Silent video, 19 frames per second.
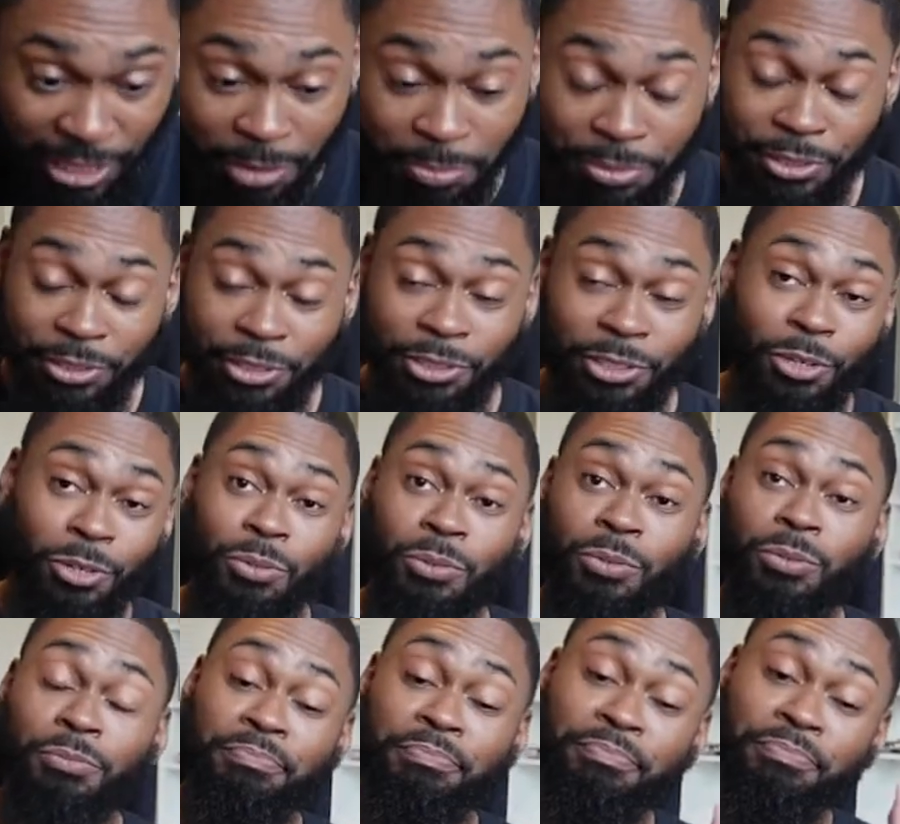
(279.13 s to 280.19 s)

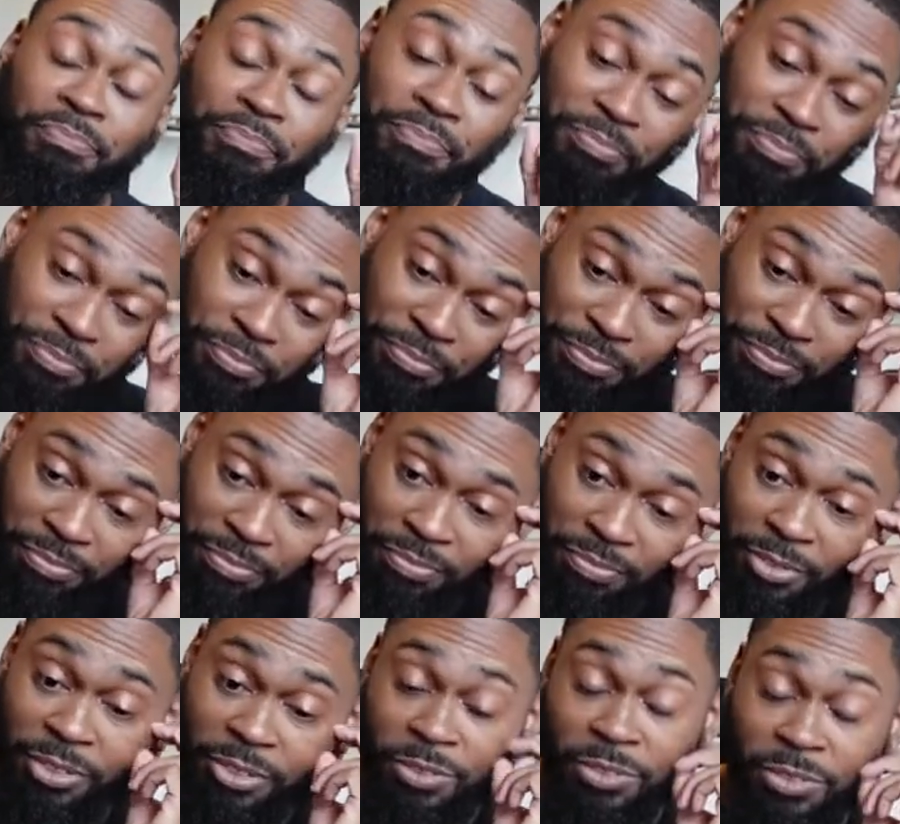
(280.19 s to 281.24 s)
episode.
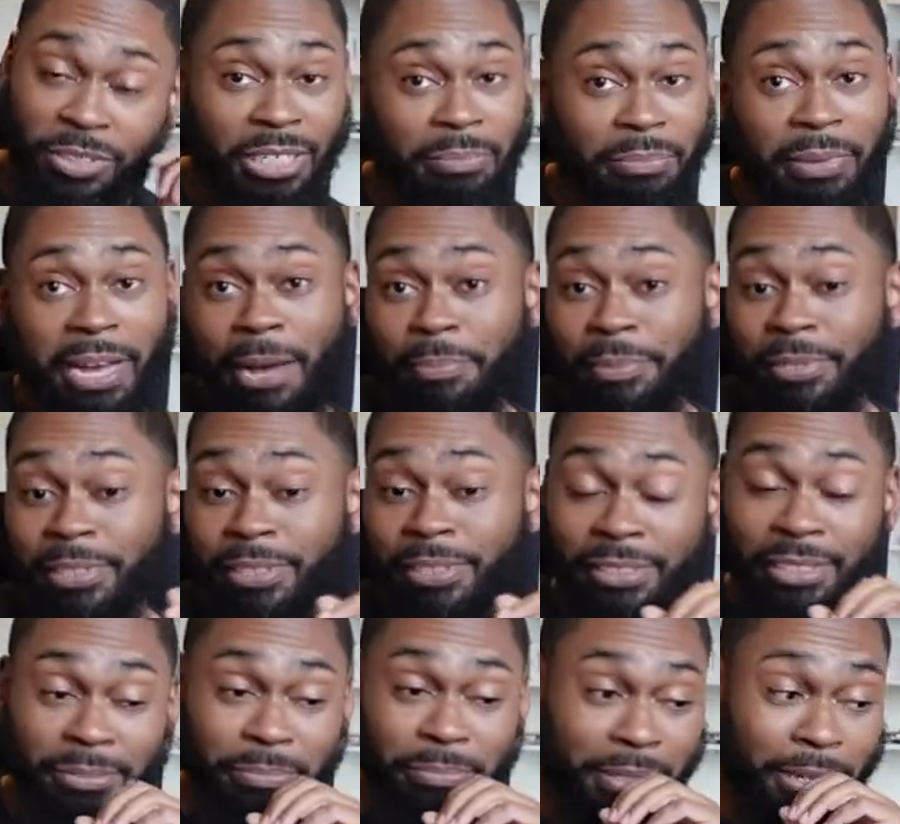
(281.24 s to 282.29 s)
You see Mappa in
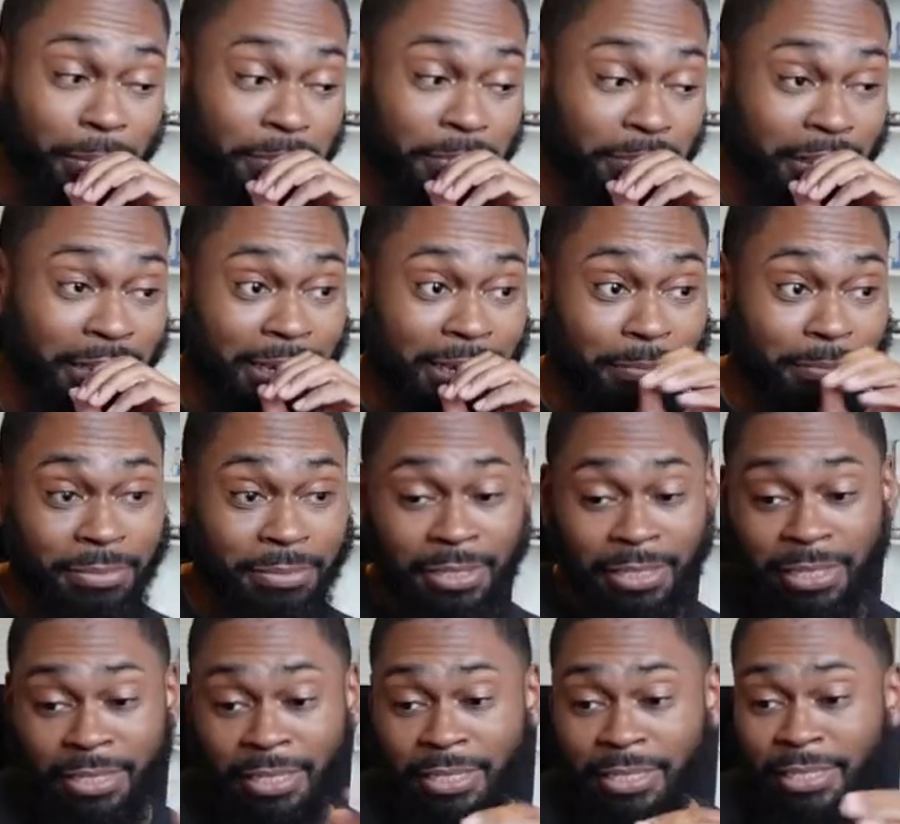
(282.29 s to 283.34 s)
there, man. I'm, I'm
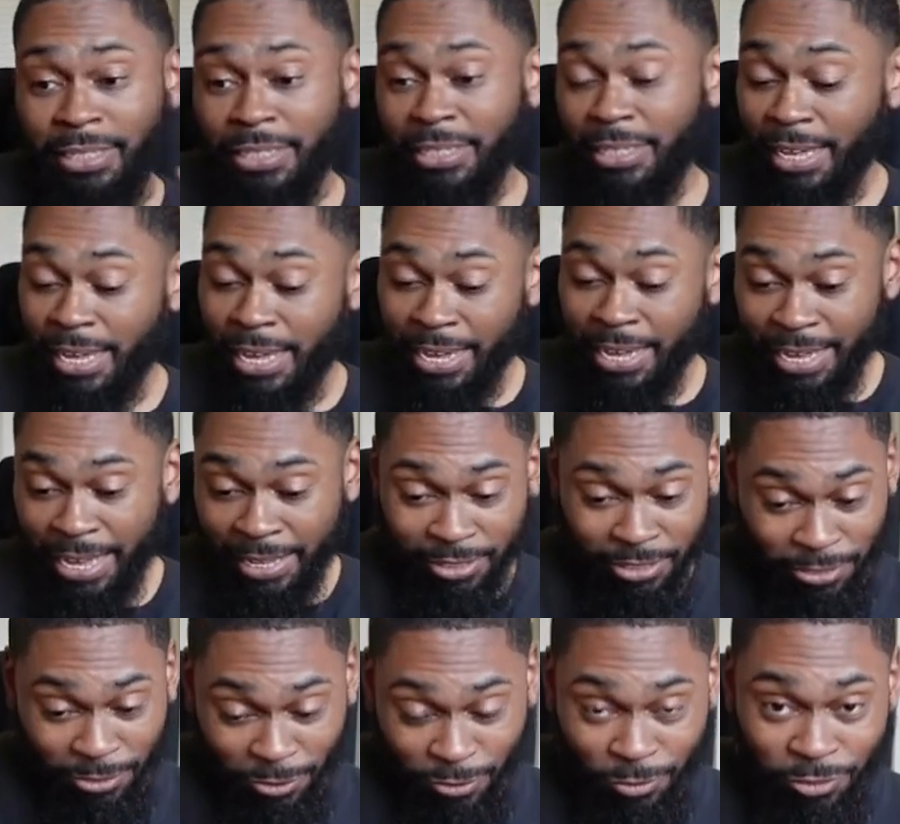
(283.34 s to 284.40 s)
I got
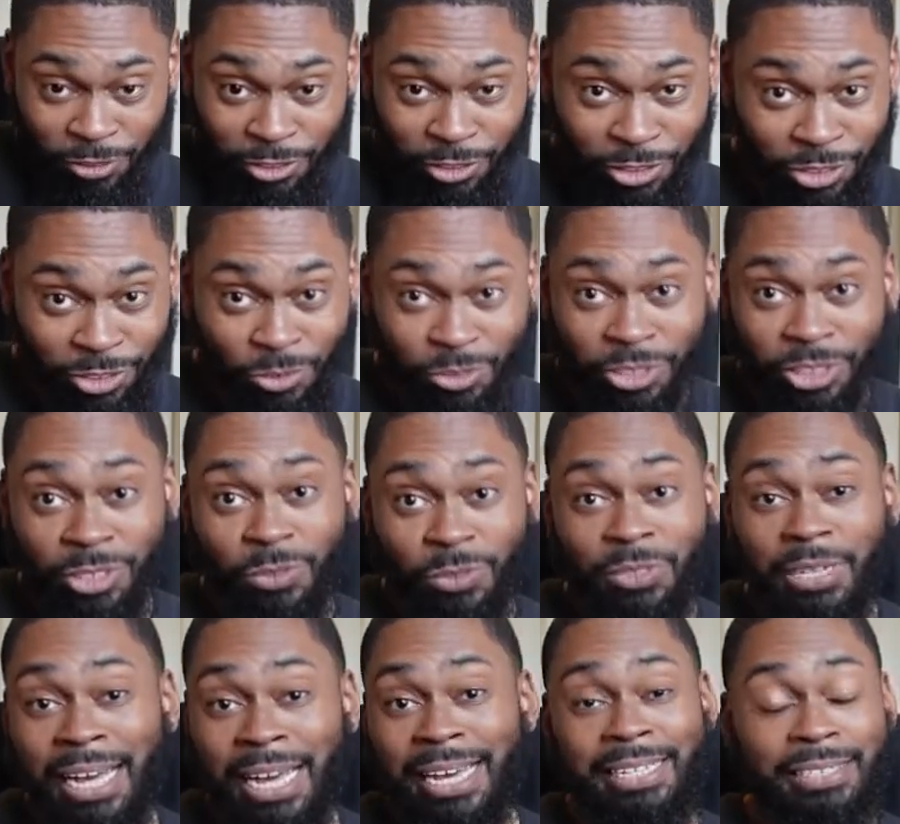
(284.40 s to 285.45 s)
a little Jujutsu
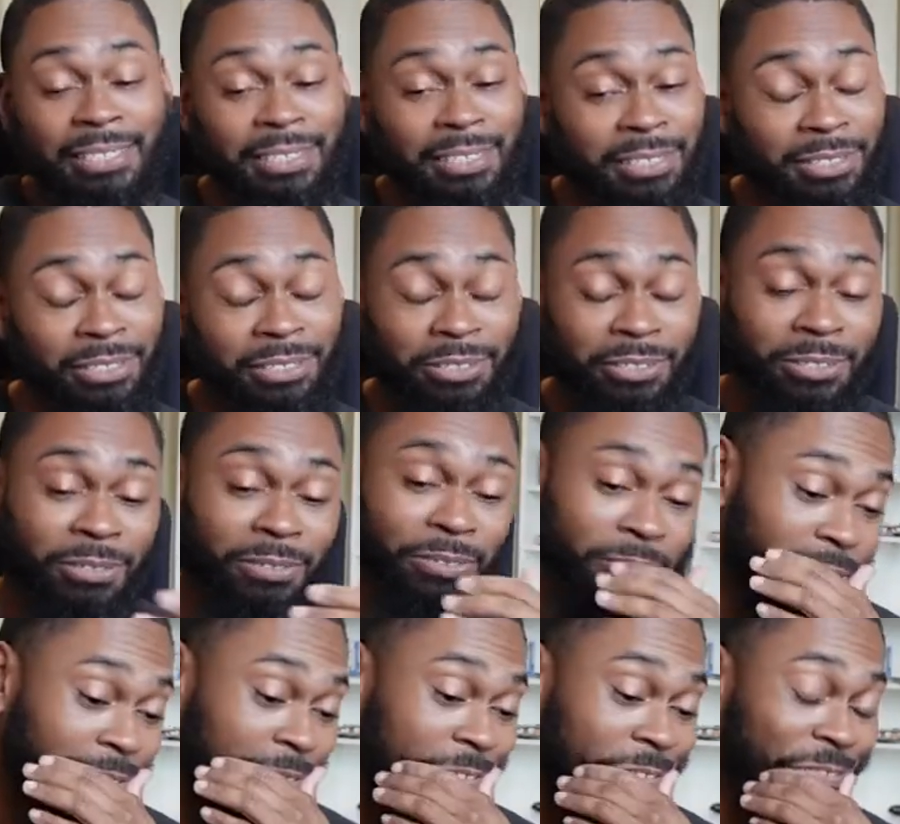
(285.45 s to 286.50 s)
Kaisen little
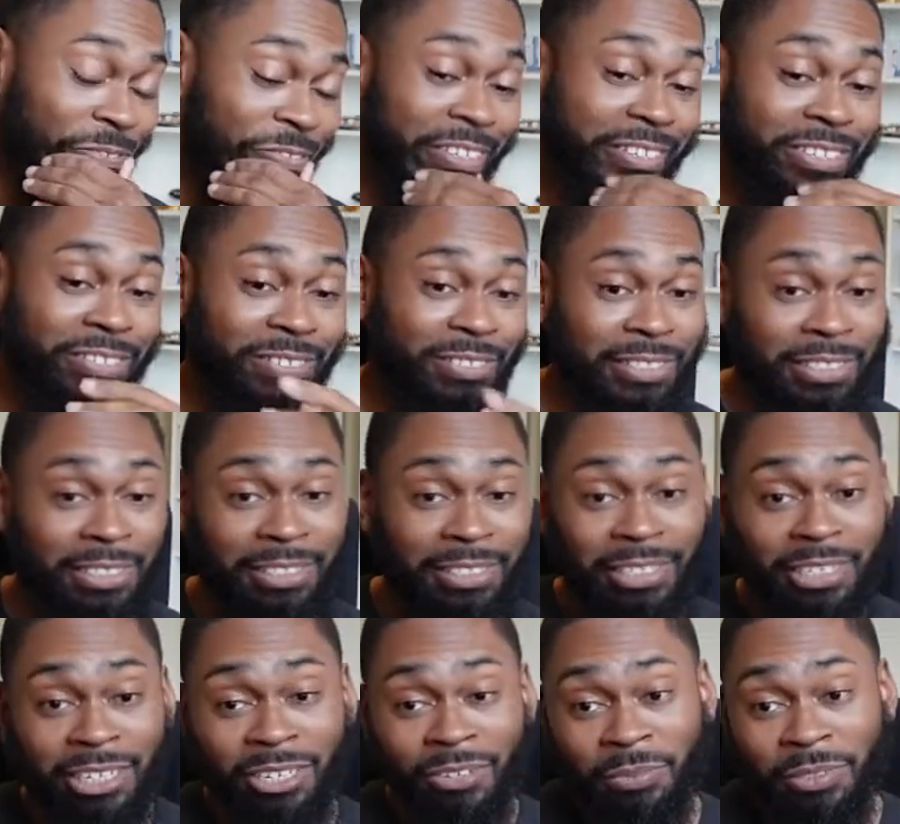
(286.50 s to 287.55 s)
feel in
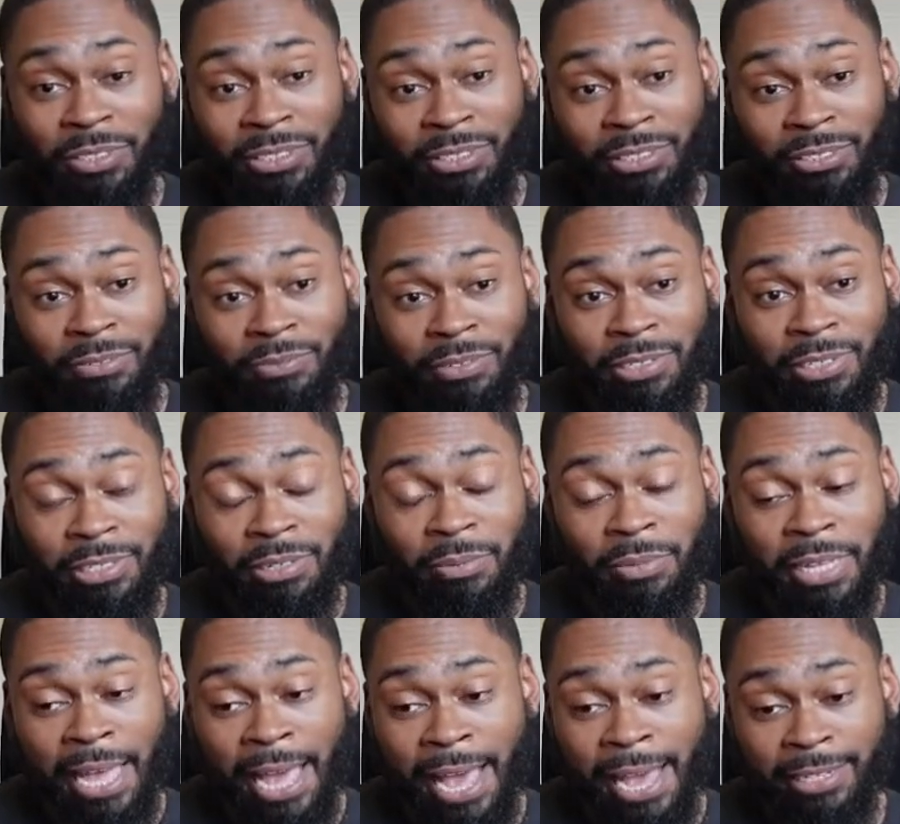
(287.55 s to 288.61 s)
there with some of
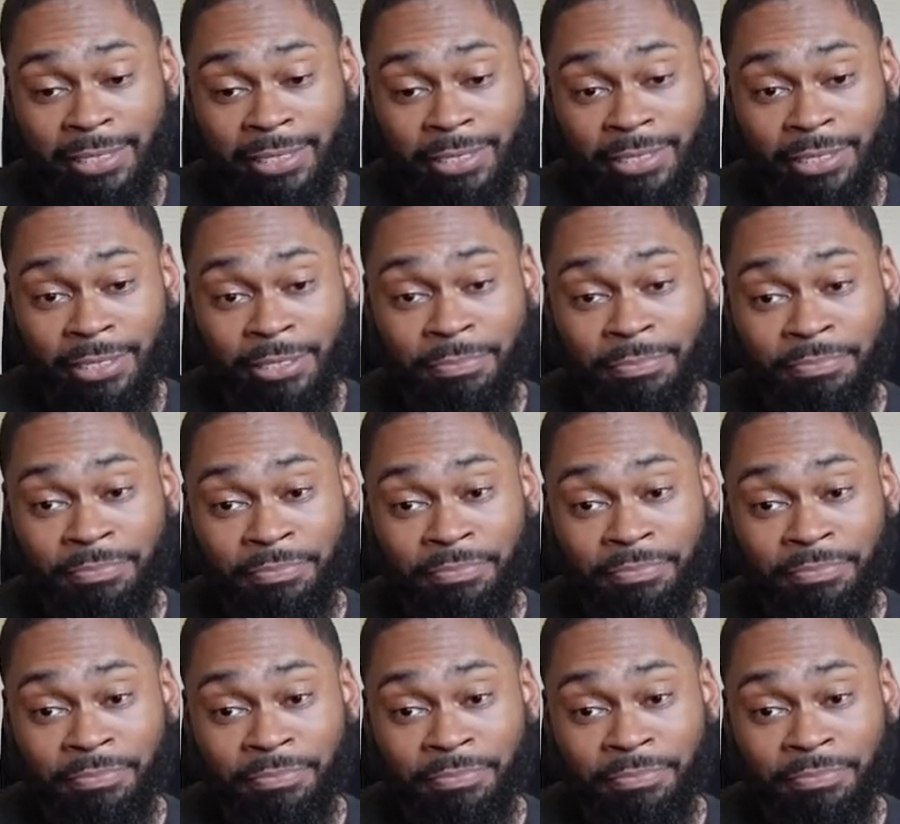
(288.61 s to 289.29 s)
the action.